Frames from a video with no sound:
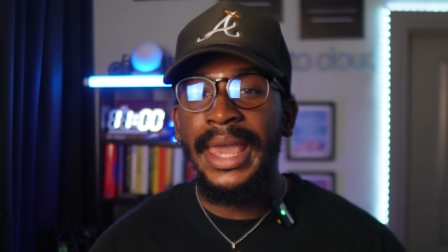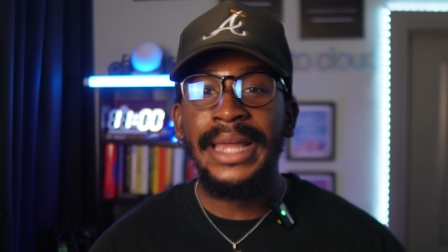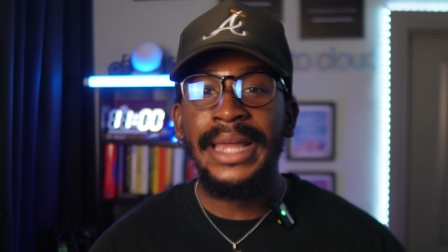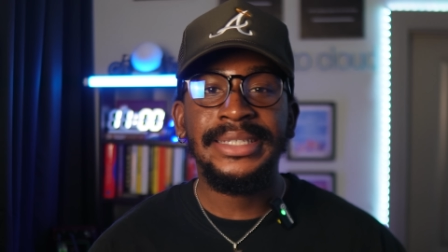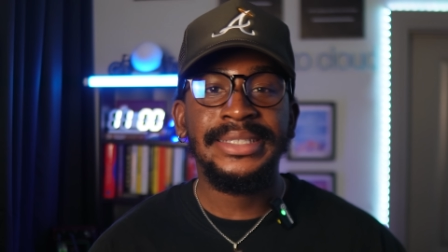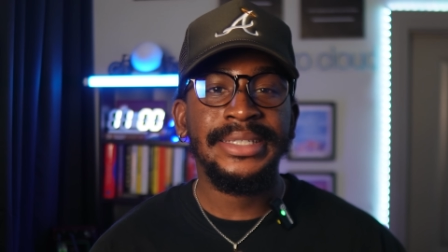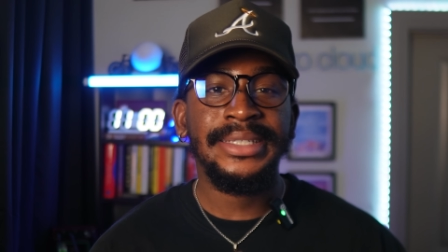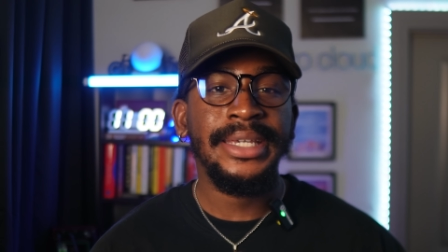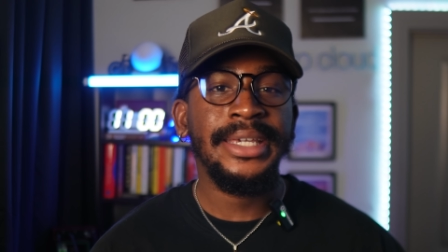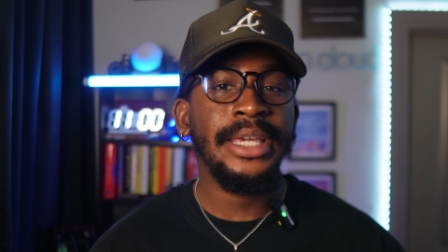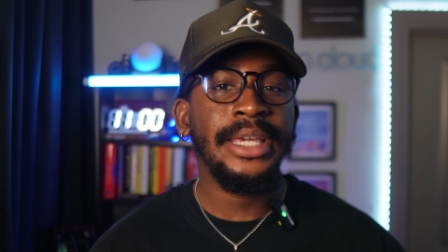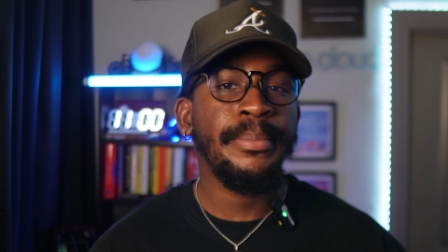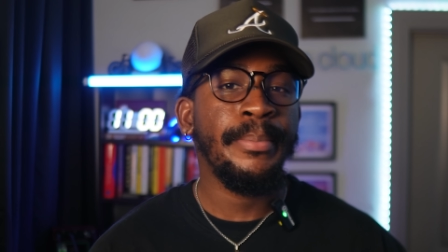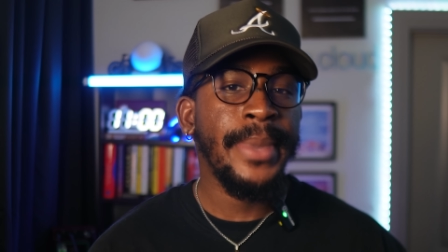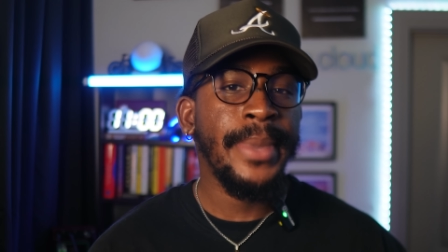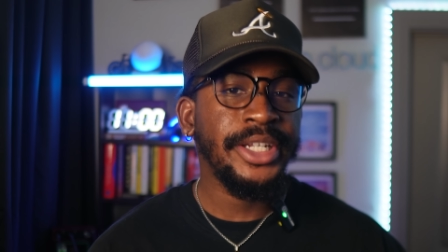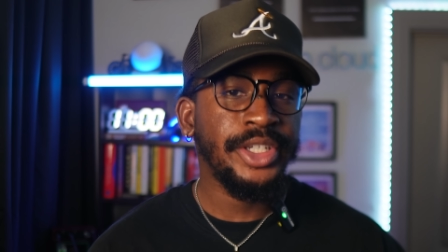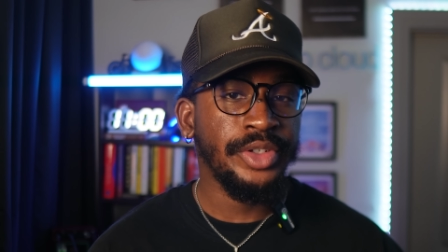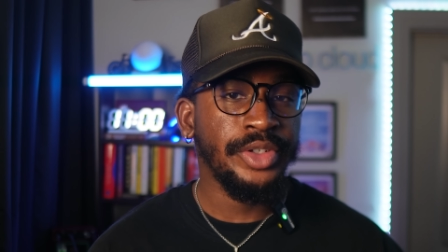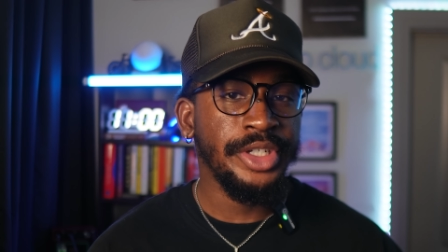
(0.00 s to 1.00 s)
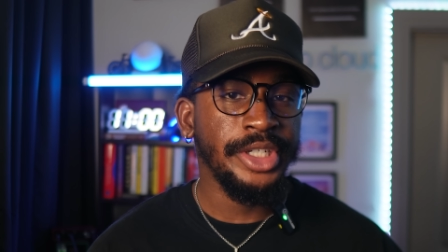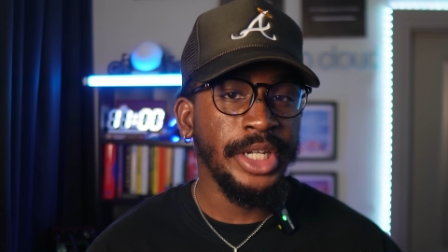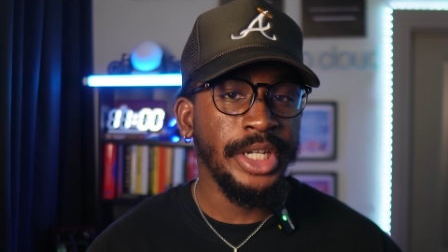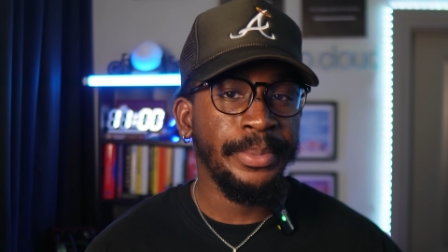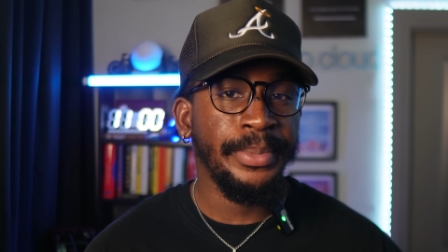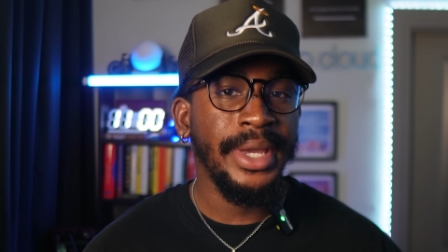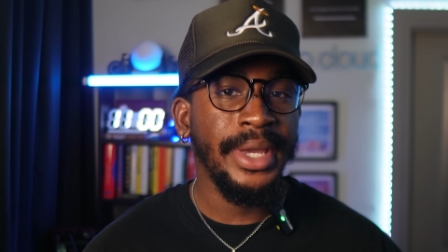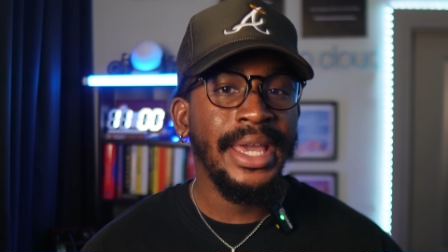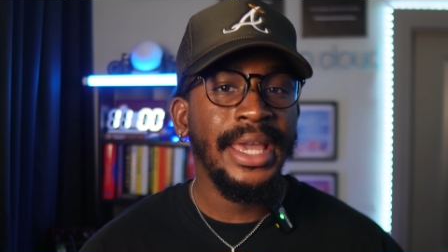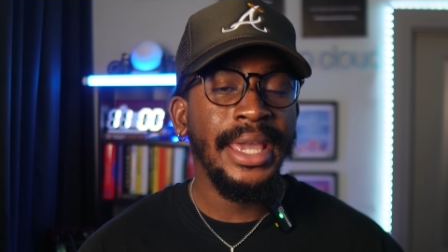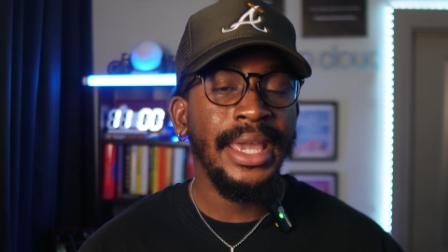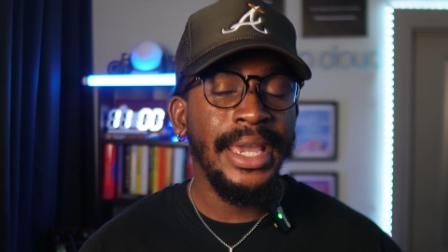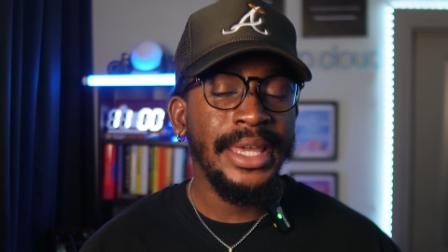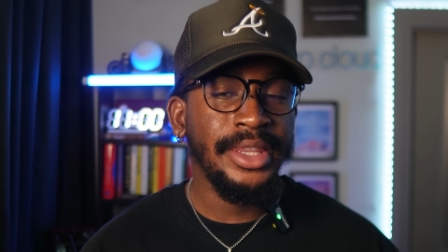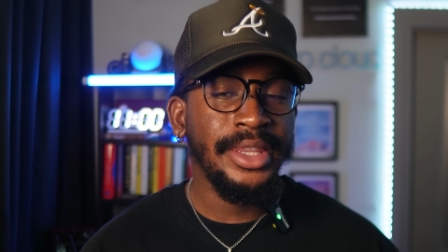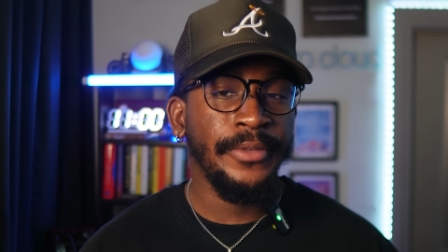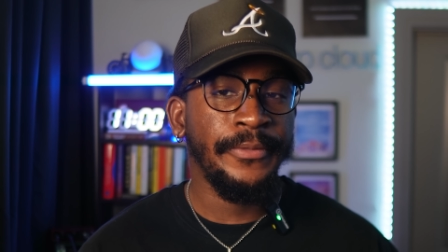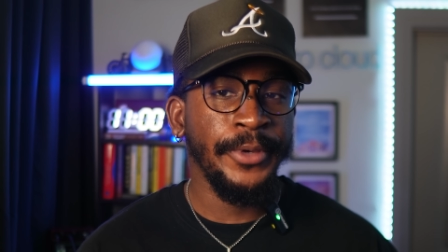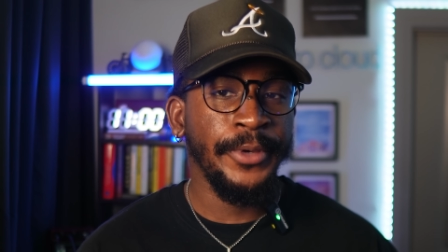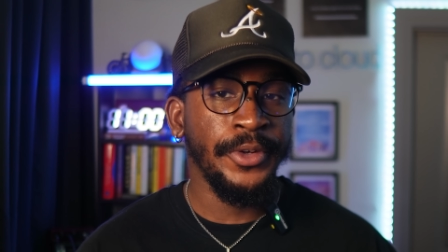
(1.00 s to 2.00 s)
and seeking mentorship
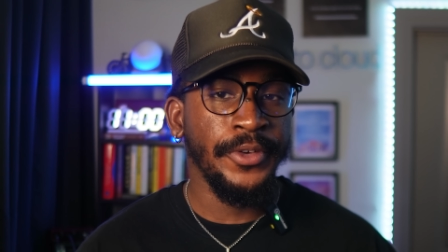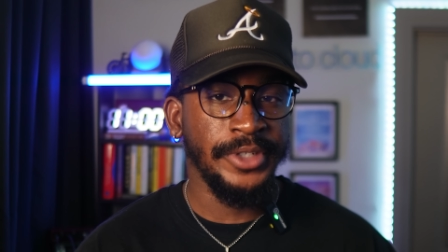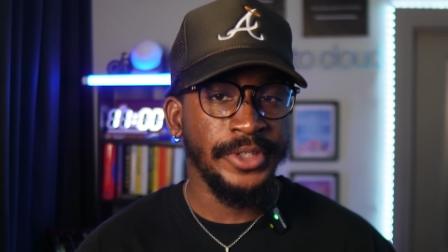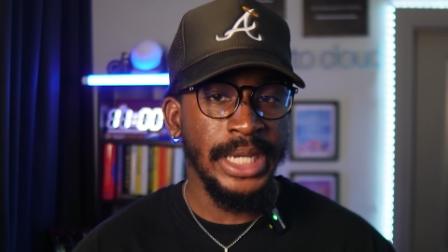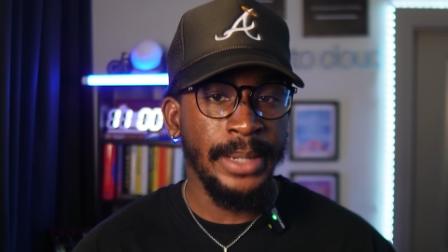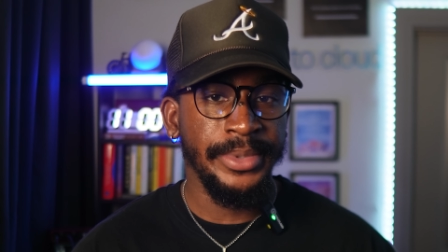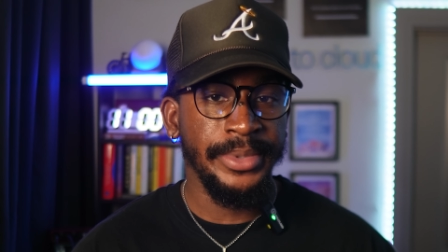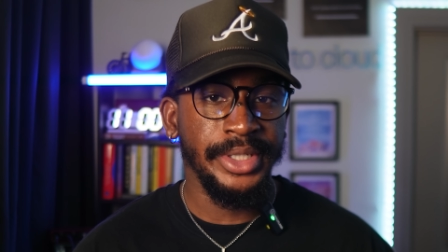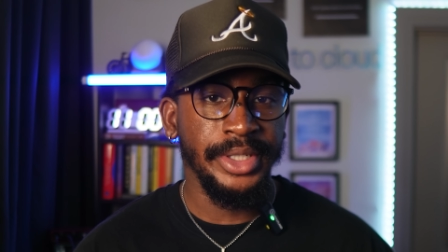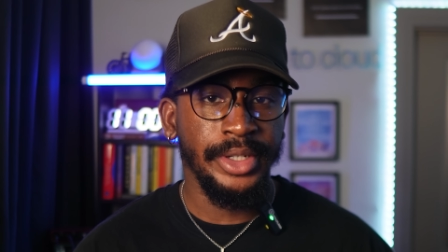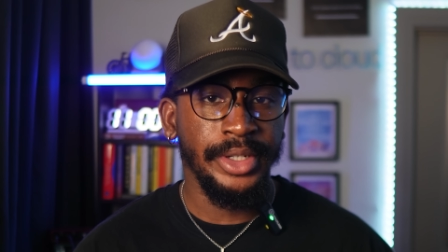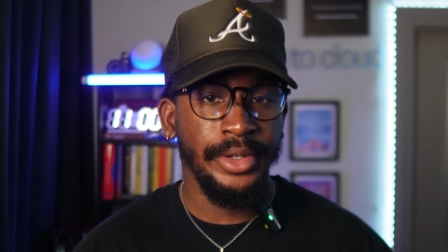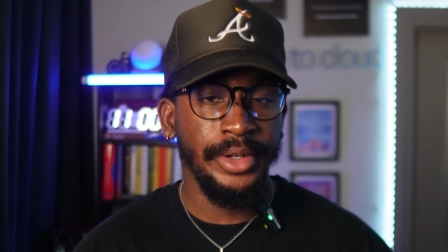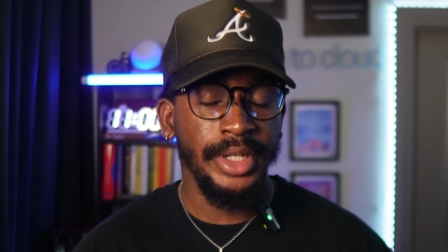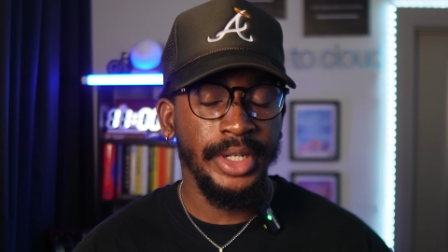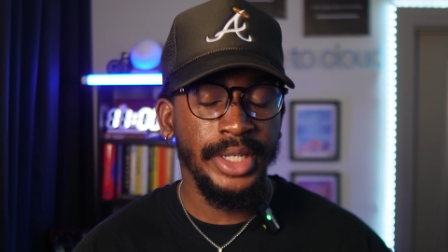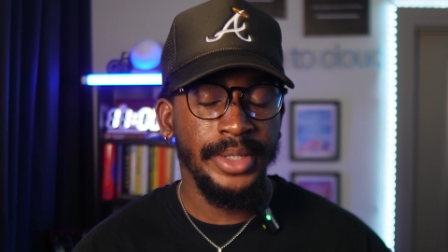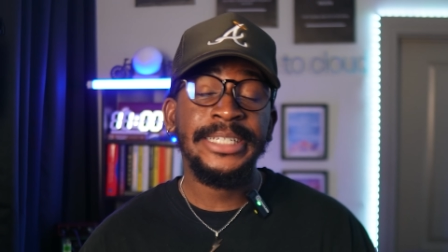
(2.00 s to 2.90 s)
in the field of cybersecurity.